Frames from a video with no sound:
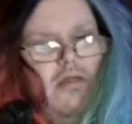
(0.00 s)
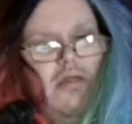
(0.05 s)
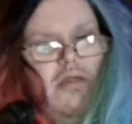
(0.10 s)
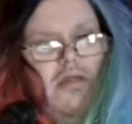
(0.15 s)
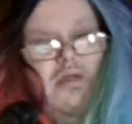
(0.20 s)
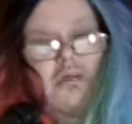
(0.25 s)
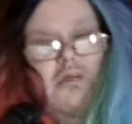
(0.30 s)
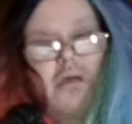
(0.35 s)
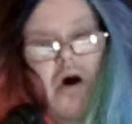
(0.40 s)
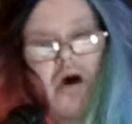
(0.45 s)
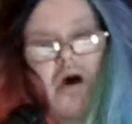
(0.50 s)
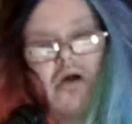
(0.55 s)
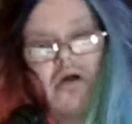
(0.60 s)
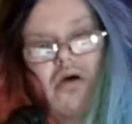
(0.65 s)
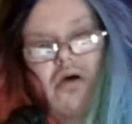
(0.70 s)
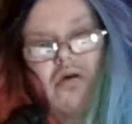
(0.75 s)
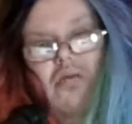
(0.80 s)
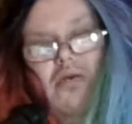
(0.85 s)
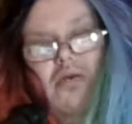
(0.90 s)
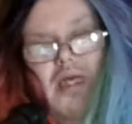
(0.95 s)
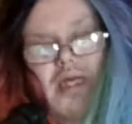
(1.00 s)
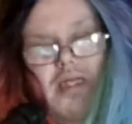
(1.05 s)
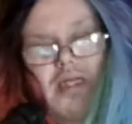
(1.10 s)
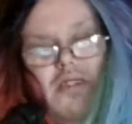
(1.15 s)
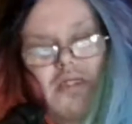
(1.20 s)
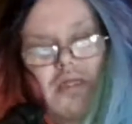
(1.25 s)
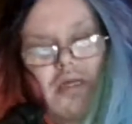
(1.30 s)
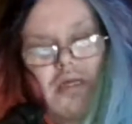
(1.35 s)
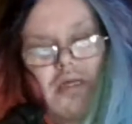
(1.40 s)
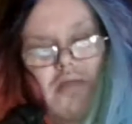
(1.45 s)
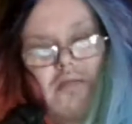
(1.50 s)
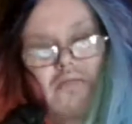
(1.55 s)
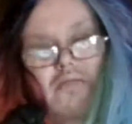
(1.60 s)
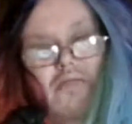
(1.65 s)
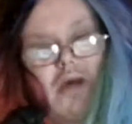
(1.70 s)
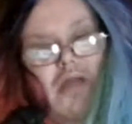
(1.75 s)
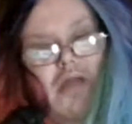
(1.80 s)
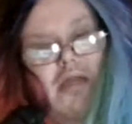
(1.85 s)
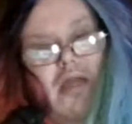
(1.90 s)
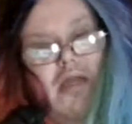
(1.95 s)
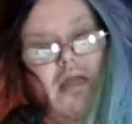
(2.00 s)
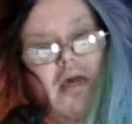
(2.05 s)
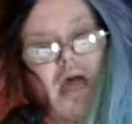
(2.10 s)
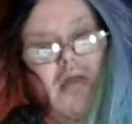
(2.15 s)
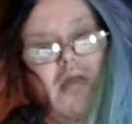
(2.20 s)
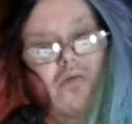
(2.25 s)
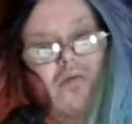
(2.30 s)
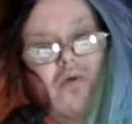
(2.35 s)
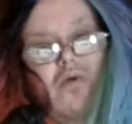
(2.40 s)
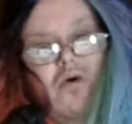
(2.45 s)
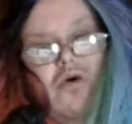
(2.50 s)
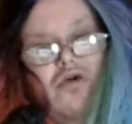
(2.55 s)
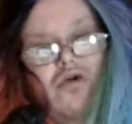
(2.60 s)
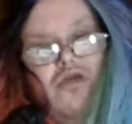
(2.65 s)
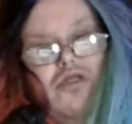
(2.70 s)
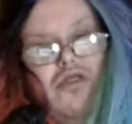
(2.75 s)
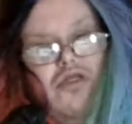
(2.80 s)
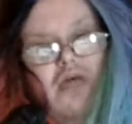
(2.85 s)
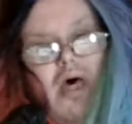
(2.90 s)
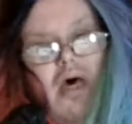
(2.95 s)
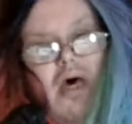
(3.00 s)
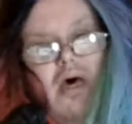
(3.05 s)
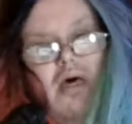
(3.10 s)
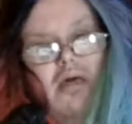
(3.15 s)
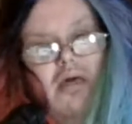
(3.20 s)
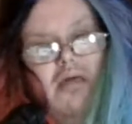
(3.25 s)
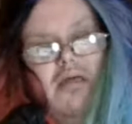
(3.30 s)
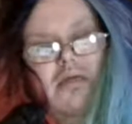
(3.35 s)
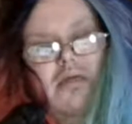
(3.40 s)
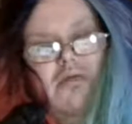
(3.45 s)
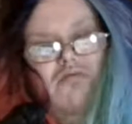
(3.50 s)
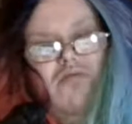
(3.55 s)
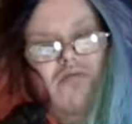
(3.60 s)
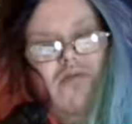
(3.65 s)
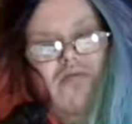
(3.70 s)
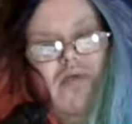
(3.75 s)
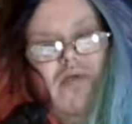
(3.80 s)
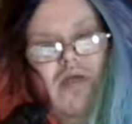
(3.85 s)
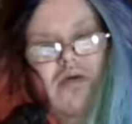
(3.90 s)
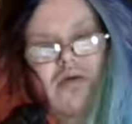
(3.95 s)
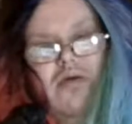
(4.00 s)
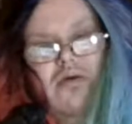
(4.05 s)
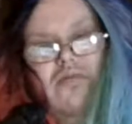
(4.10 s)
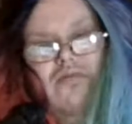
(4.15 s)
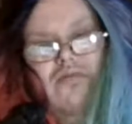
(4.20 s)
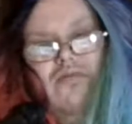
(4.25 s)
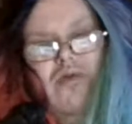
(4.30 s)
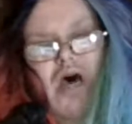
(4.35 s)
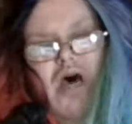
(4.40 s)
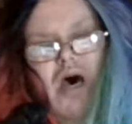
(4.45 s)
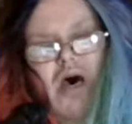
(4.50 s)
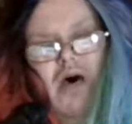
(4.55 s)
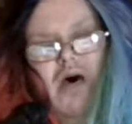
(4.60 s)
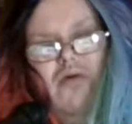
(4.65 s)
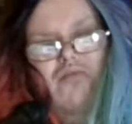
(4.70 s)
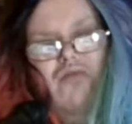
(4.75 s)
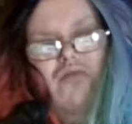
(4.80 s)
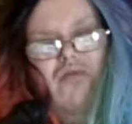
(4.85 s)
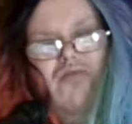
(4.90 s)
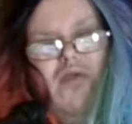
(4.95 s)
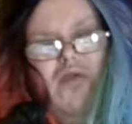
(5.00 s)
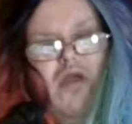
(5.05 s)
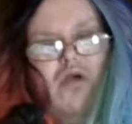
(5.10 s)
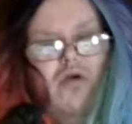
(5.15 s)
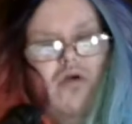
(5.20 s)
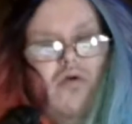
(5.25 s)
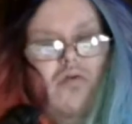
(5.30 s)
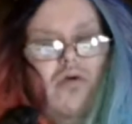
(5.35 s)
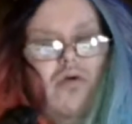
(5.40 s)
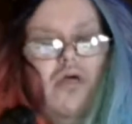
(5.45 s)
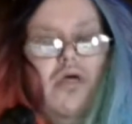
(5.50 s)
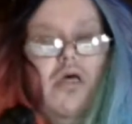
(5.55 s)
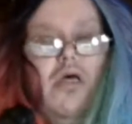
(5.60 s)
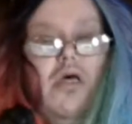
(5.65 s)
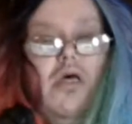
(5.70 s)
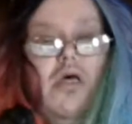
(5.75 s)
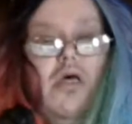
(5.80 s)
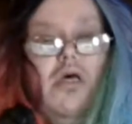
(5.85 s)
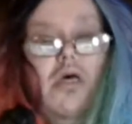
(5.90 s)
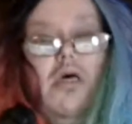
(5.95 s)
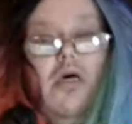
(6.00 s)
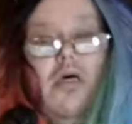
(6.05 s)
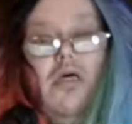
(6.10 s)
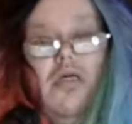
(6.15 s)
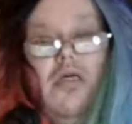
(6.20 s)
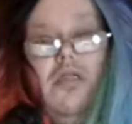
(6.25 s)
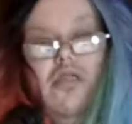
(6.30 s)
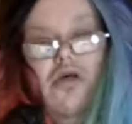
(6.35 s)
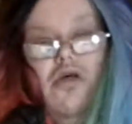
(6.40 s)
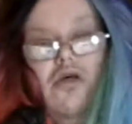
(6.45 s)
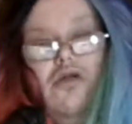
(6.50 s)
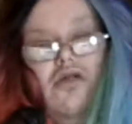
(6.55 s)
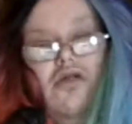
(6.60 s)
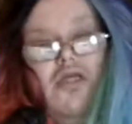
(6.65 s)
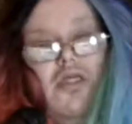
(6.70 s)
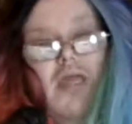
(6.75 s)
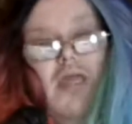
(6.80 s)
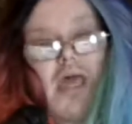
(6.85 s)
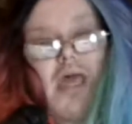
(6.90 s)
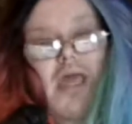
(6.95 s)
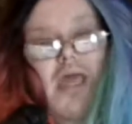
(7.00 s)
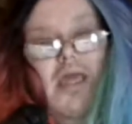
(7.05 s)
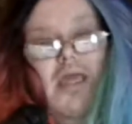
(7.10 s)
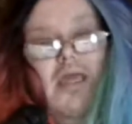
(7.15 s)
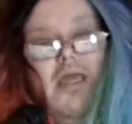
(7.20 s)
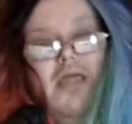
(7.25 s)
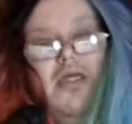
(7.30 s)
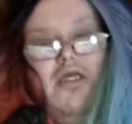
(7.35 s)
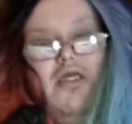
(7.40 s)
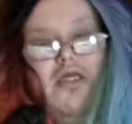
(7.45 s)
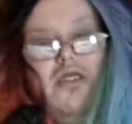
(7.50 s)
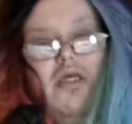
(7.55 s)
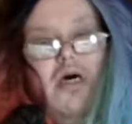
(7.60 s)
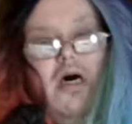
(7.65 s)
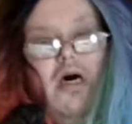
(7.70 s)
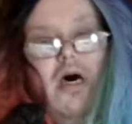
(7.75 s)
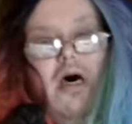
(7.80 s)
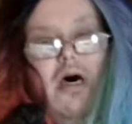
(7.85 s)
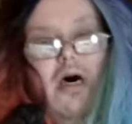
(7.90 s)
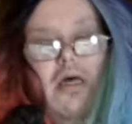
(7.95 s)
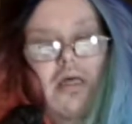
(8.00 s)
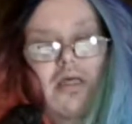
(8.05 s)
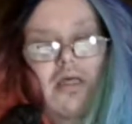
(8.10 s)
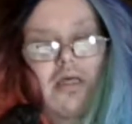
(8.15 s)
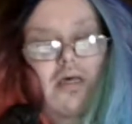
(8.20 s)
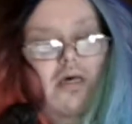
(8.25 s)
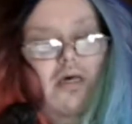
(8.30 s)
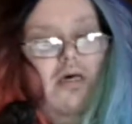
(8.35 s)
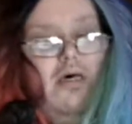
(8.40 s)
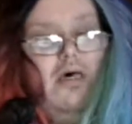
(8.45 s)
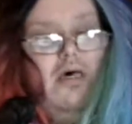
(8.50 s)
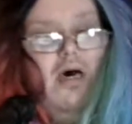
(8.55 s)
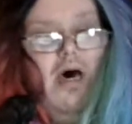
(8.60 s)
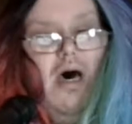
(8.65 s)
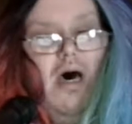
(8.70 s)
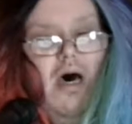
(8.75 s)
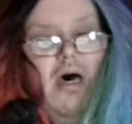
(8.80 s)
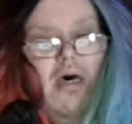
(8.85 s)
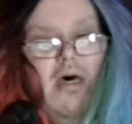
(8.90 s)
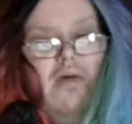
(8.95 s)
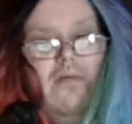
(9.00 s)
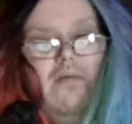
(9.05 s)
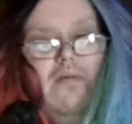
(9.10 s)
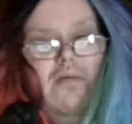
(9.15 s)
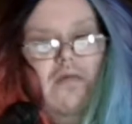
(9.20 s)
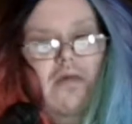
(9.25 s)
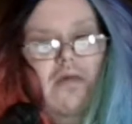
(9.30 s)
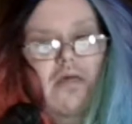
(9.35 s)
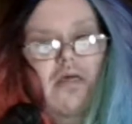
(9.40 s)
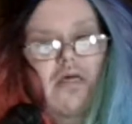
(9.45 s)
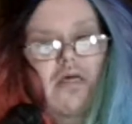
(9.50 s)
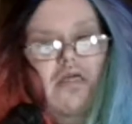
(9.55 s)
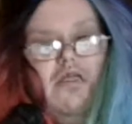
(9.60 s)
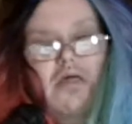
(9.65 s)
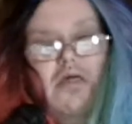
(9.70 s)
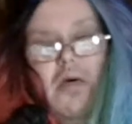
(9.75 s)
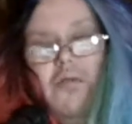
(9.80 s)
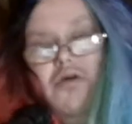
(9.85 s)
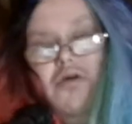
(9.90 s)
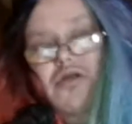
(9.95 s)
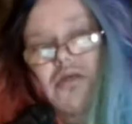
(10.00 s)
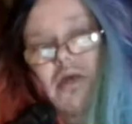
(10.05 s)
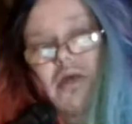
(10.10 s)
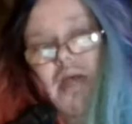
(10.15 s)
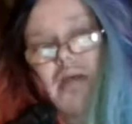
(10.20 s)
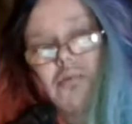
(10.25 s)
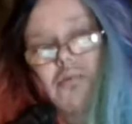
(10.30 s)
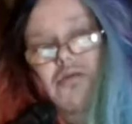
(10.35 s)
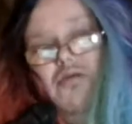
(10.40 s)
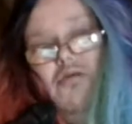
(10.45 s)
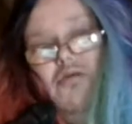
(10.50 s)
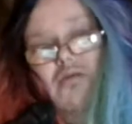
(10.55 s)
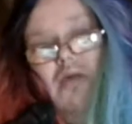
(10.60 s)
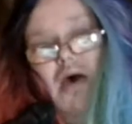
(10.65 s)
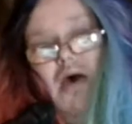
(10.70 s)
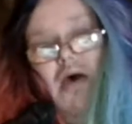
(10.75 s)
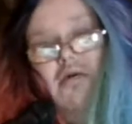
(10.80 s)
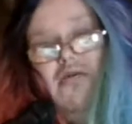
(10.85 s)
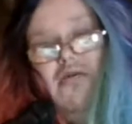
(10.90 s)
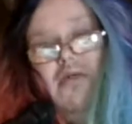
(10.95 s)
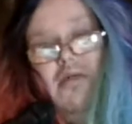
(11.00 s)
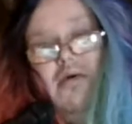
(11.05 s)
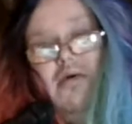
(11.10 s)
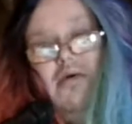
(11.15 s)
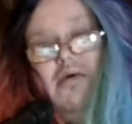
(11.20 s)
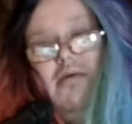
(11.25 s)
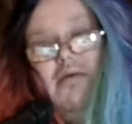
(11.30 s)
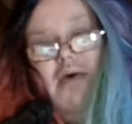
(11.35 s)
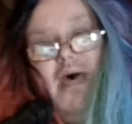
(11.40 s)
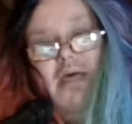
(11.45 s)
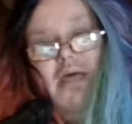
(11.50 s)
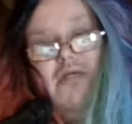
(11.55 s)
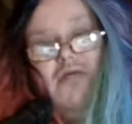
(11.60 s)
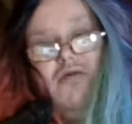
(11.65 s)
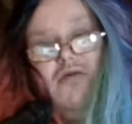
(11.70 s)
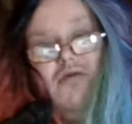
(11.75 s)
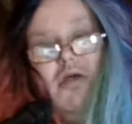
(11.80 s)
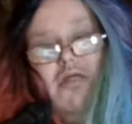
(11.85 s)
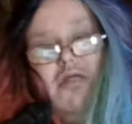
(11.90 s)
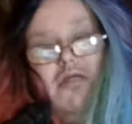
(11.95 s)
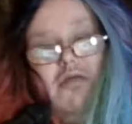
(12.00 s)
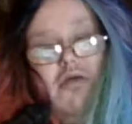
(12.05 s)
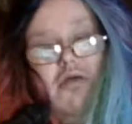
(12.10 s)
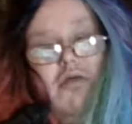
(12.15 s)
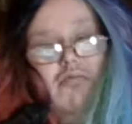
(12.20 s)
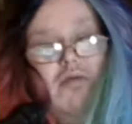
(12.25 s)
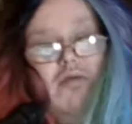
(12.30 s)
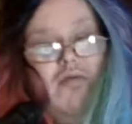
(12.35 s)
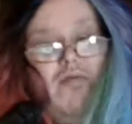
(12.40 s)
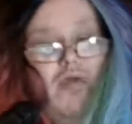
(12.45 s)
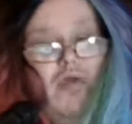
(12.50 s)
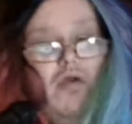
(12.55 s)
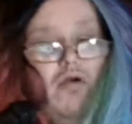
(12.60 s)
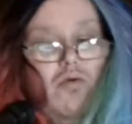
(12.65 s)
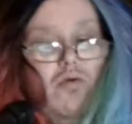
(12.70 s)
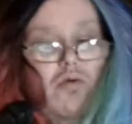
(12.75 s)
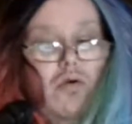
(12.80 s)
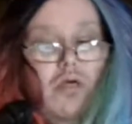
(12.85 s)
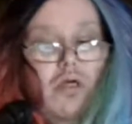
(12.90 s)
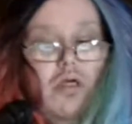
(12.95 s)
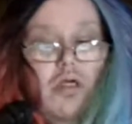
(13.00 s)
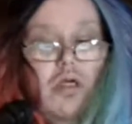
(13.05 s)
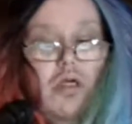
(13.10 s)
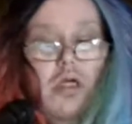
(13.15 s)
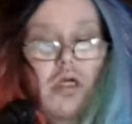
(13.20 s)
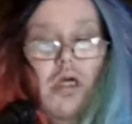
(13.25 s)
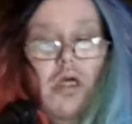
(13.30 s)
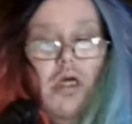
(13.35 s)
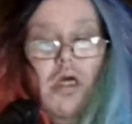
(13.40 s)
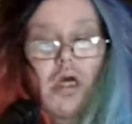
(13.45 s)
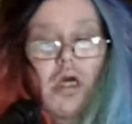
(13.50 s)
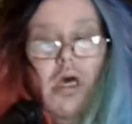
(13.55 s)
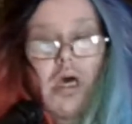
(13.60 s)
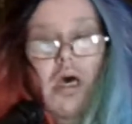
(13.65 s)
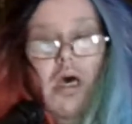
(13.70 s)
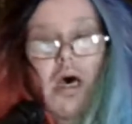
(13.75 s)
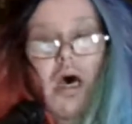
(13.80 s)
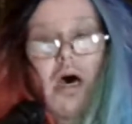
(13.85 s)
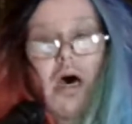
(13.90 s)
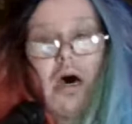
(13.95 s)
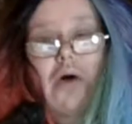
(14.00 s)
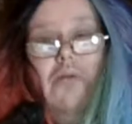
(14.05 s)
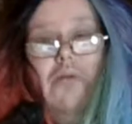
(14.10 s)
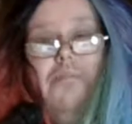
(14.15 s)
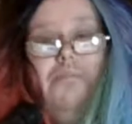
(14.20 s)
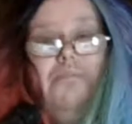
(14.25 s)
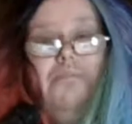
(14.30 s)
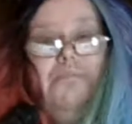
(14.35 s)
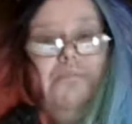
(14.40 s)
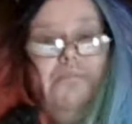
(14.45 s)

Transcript: tomorrow is the Monday Night Wars review. Review. Thursday is uh, the SummerSlam 2000, the Classic Wrestling review. Um,